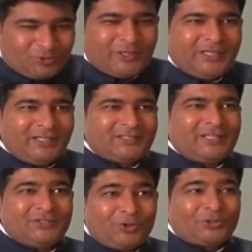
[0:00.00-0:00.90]
for joining
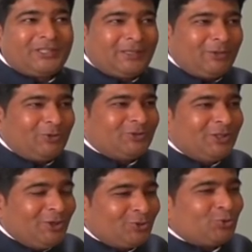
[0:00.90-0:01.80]
us and talking about
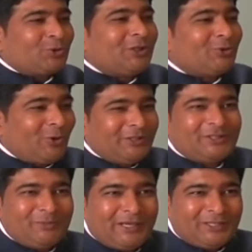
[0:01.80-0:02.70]
total quality